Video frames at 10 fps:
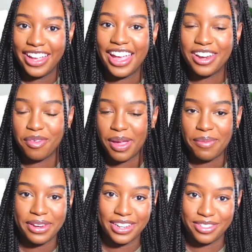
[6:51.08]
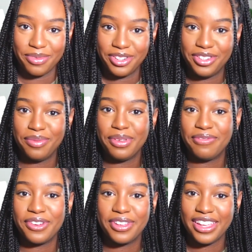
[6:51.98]
And your baby doesn't want you to be
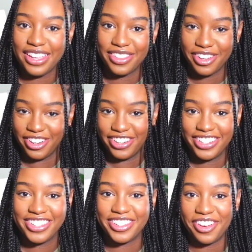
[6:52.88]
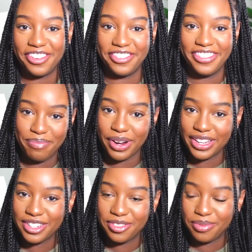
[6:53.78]
funky either. So
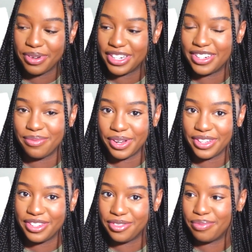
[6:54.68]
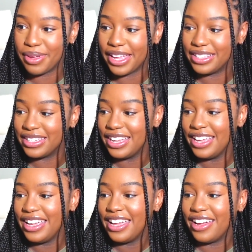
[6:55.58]
bring a toothbrush and bring a toothpaste,
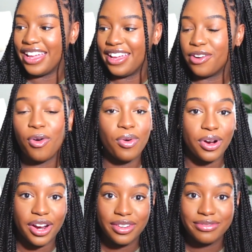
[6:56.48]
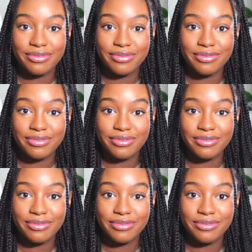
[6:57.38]
and or